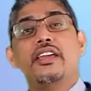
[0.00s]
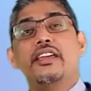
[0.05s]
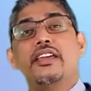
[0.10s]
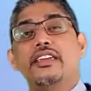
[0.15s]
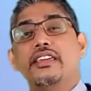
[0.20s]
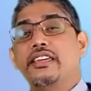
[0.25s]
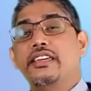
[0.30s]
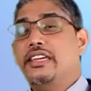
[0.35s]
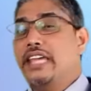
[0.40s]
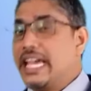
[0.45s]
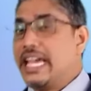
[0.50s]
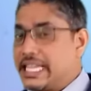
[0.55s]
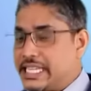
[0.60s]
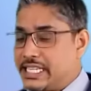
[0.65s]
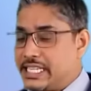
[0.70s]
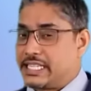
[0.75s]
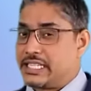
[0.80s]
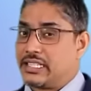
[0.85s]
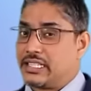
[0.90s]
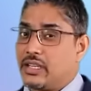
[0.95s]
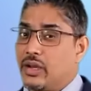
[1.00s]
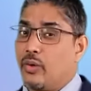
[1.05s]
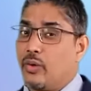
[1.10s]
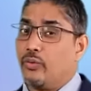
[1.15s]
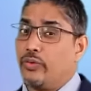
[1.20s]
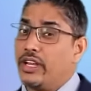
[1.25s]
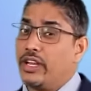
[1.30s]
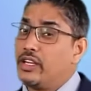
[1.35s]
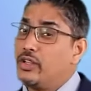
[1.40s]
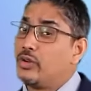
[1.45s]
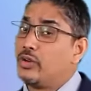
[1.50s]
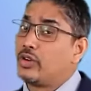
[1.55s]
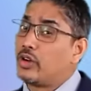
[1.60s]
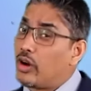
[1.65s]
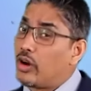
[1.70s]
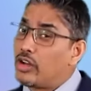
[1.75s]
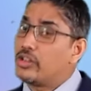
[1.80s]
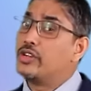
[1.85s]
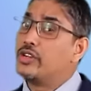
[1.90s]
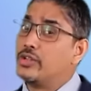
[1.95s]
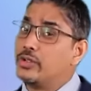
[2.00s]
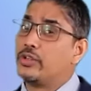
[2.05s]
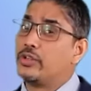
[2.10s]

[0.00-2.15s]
Yes, when you can't do